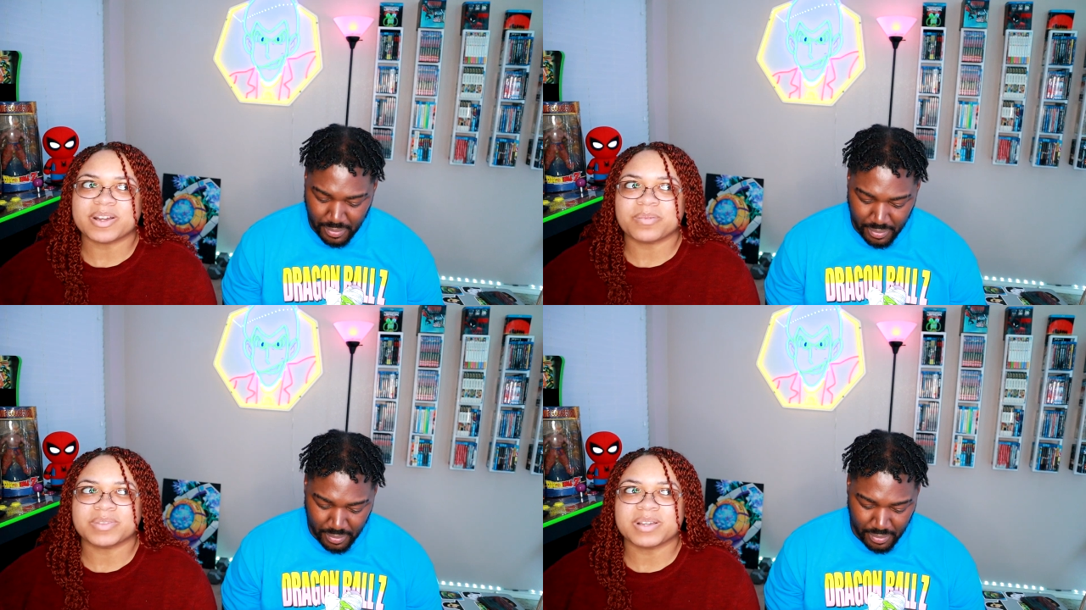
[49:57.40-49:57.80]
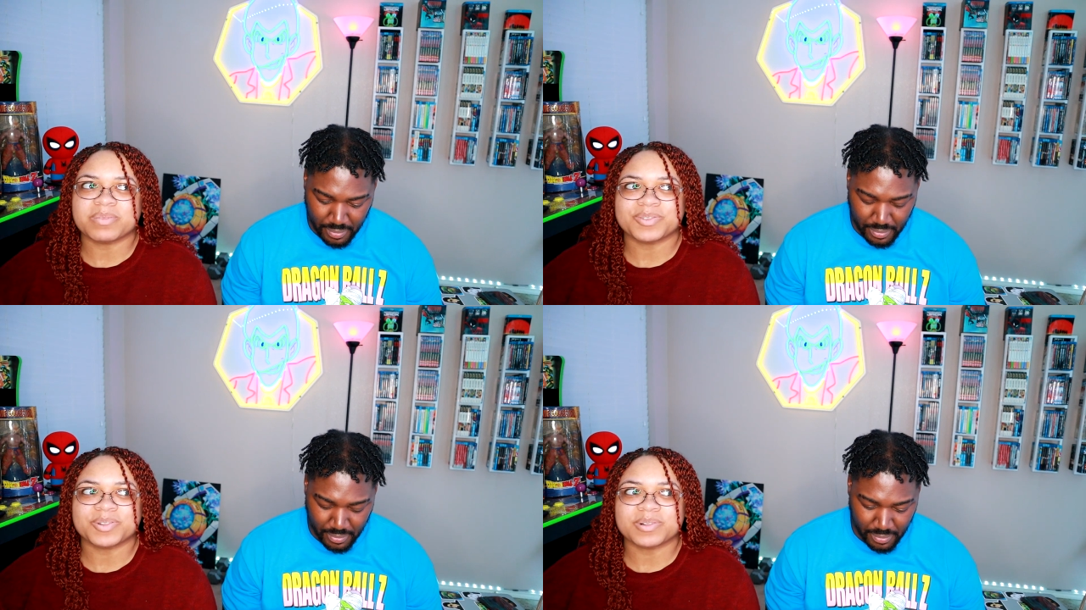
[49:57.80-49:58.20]
Speaker 1: to help them,
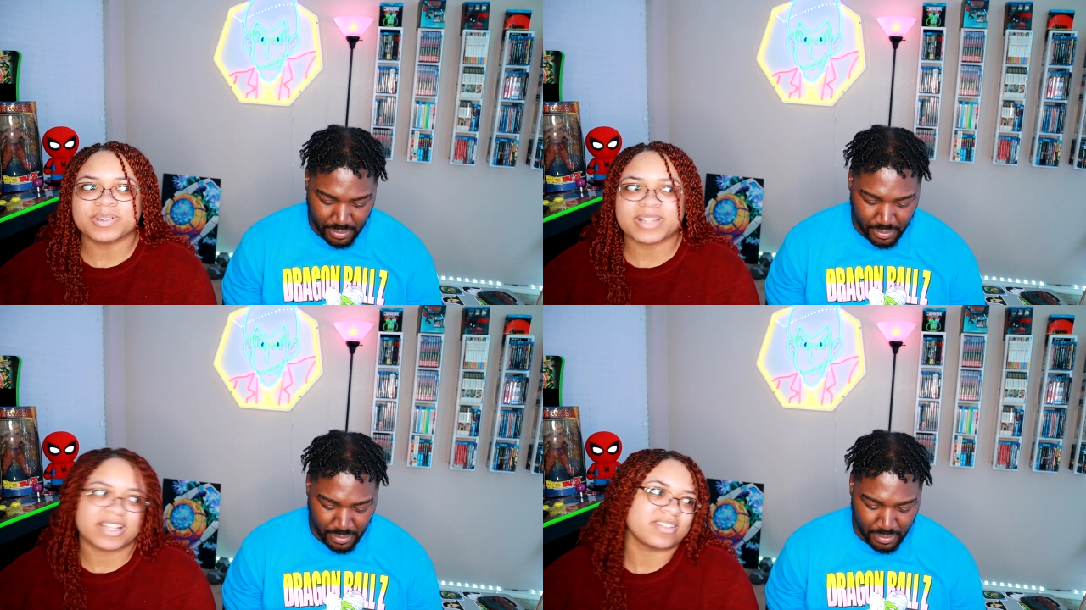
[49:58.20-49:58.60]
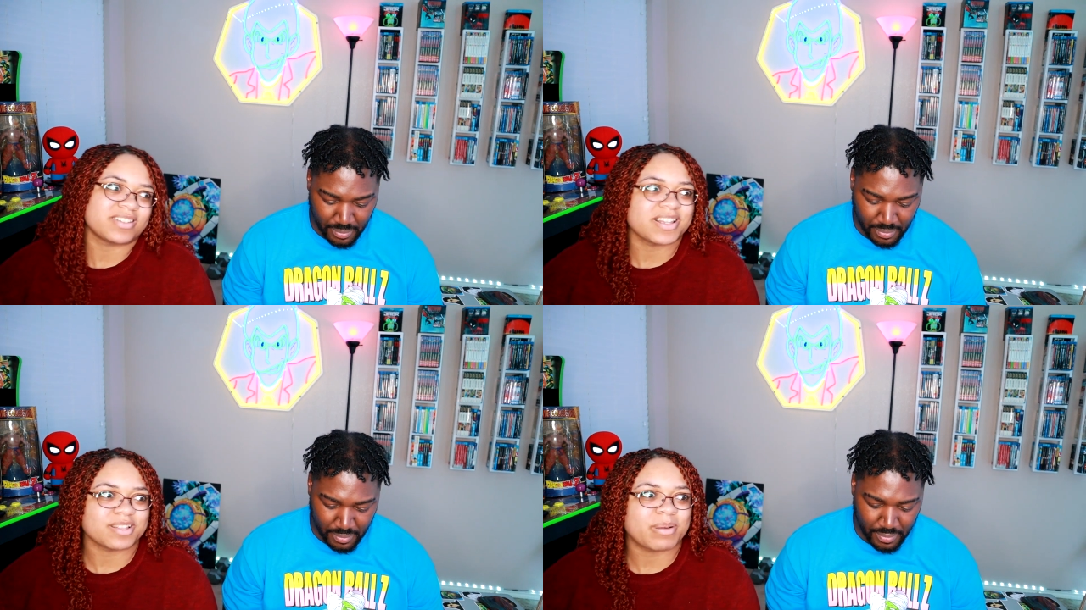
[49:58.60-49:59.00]
if you will. Like you
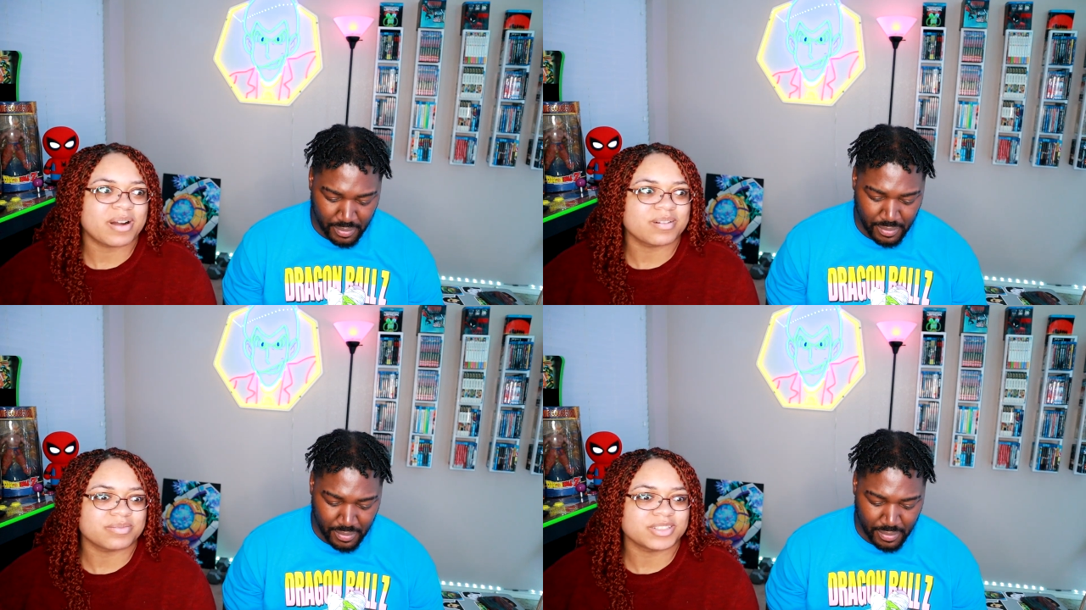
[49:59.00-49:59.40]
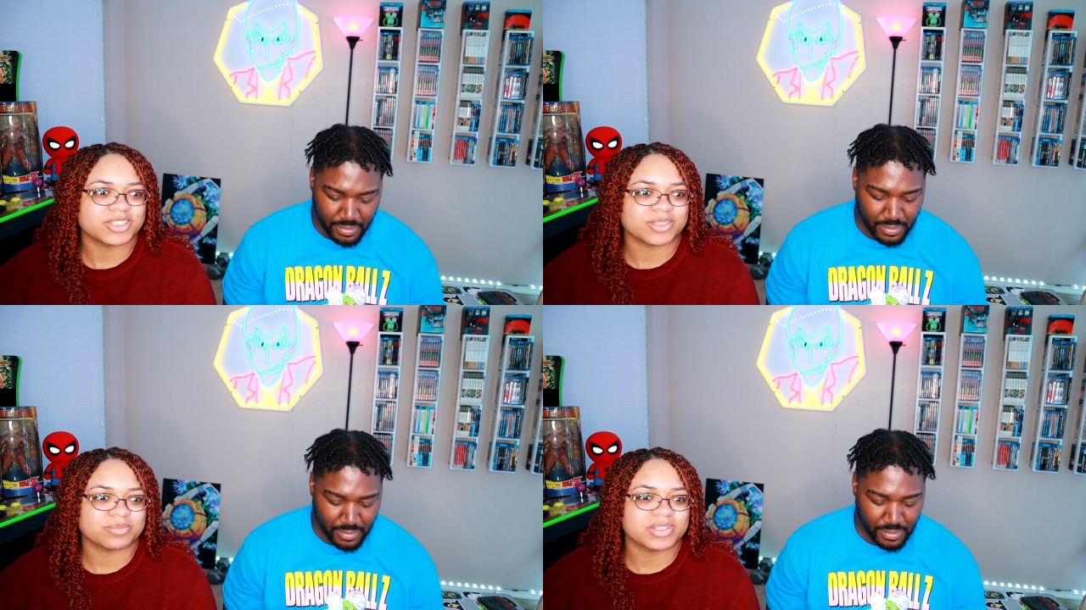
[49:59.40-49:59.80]
said, the power of
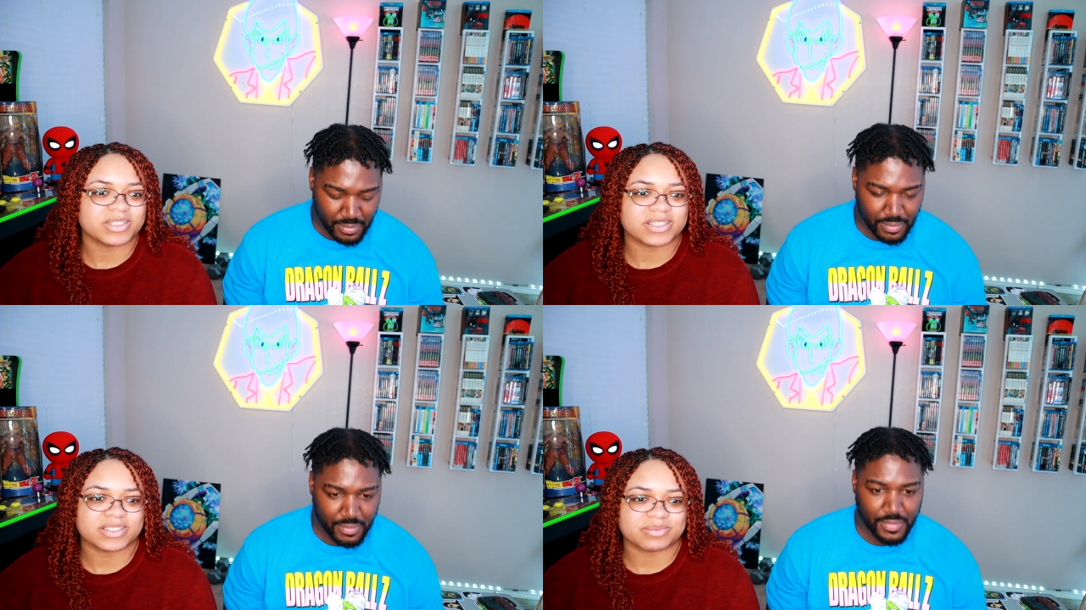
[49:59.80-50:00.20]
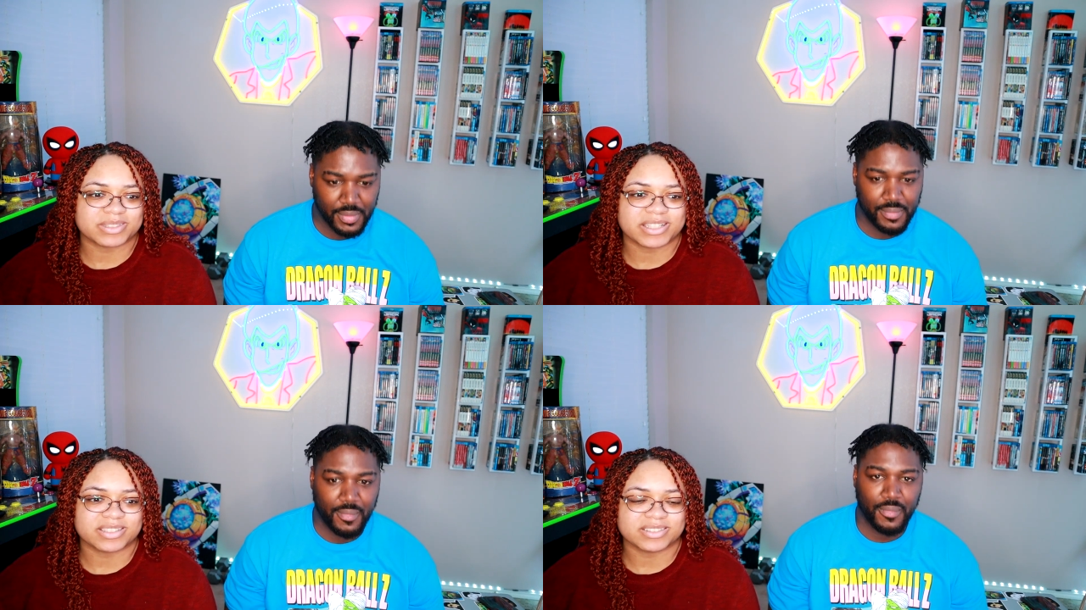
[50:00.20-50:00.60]
friendship really is
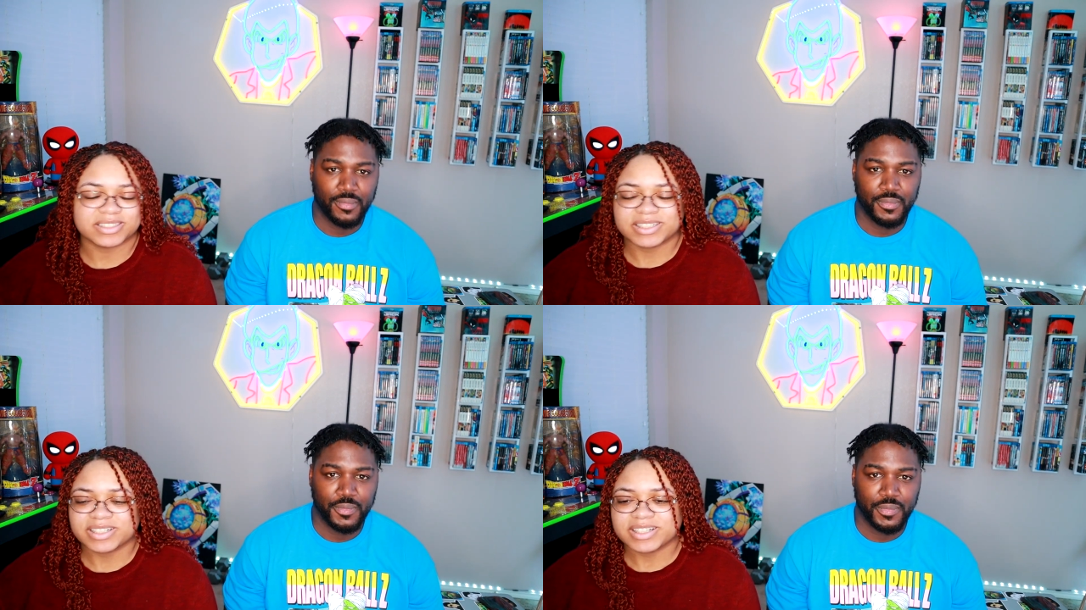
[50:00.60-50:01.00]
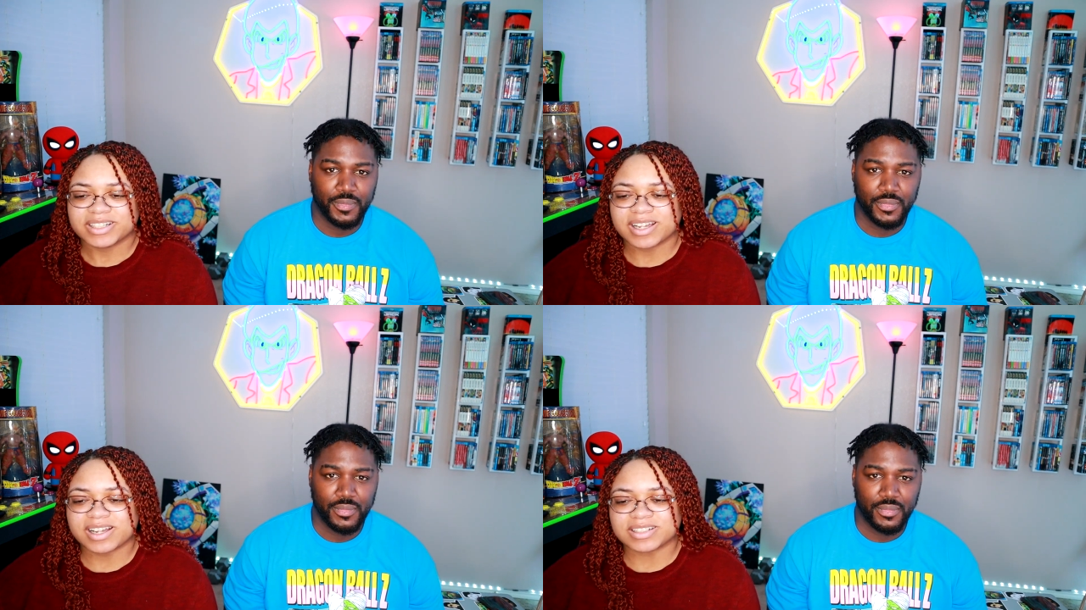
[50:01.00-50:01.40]
what that
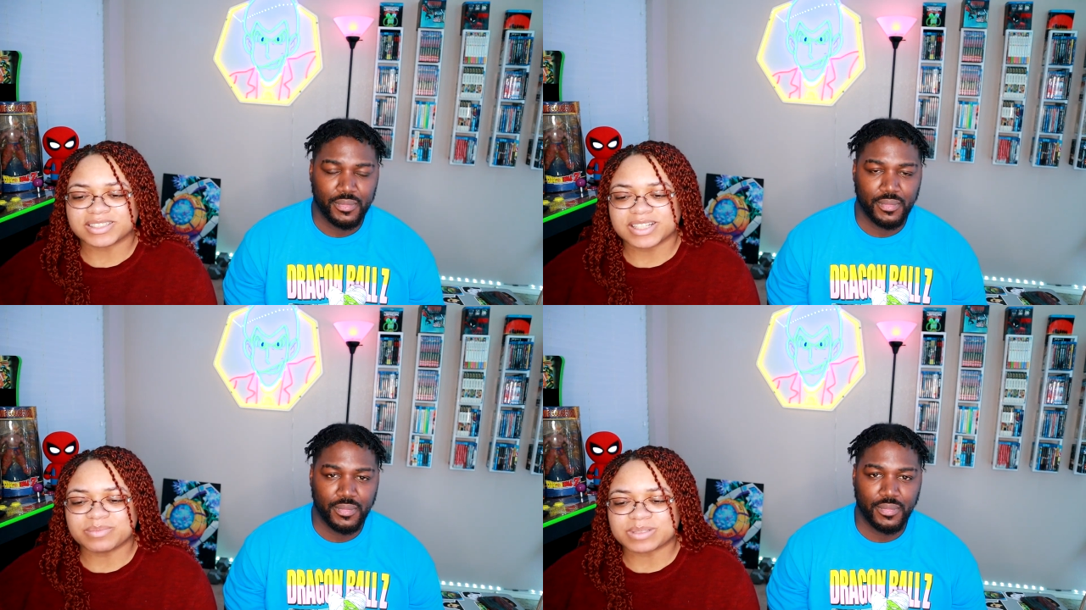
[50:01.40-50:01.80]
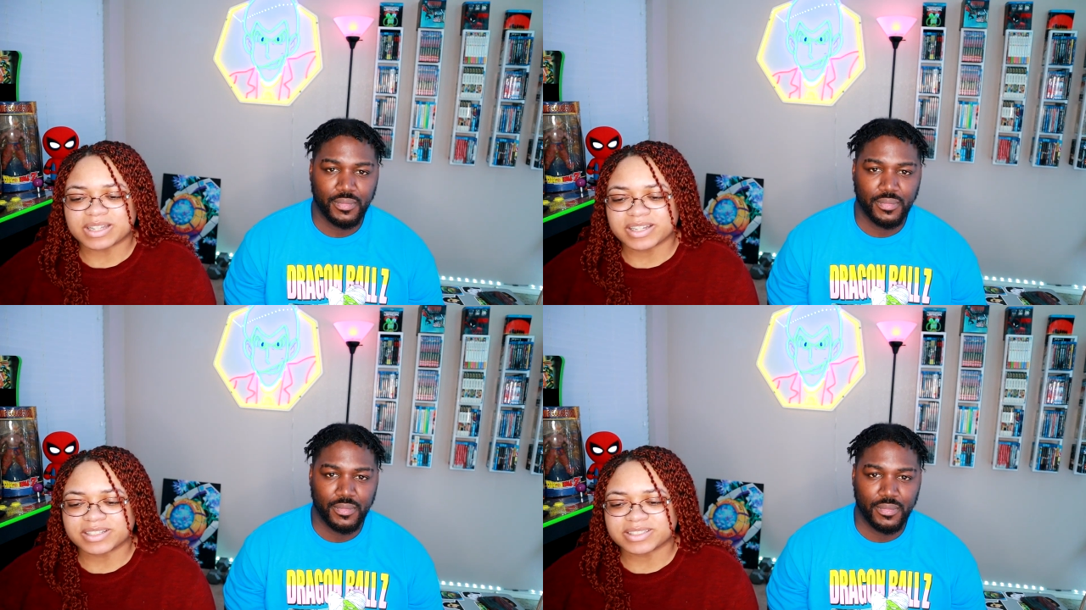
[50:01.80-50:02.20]
kind of seems
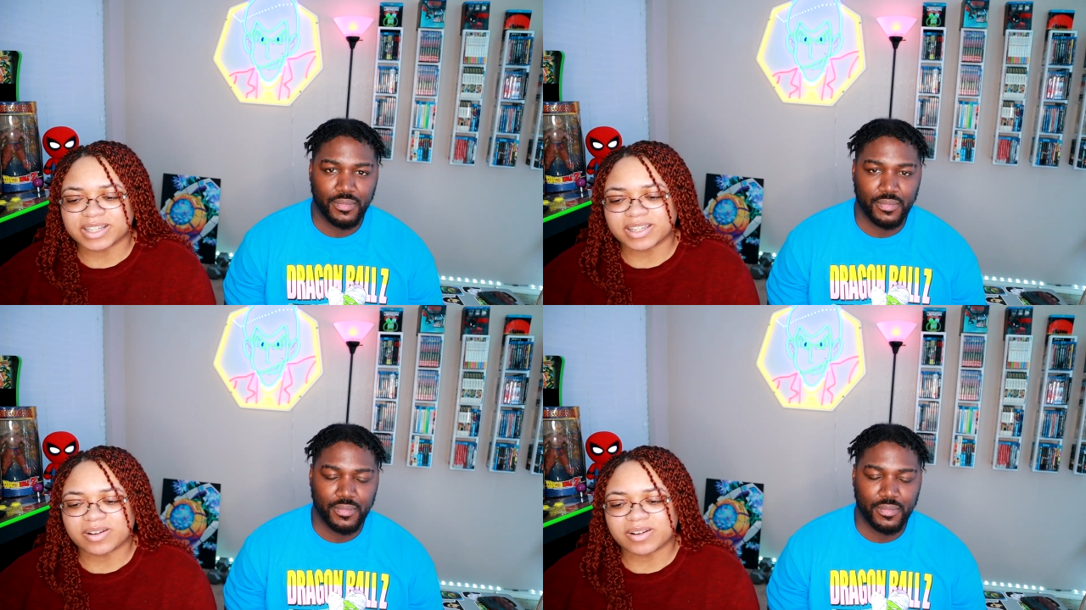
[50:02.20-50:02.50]
like. It's like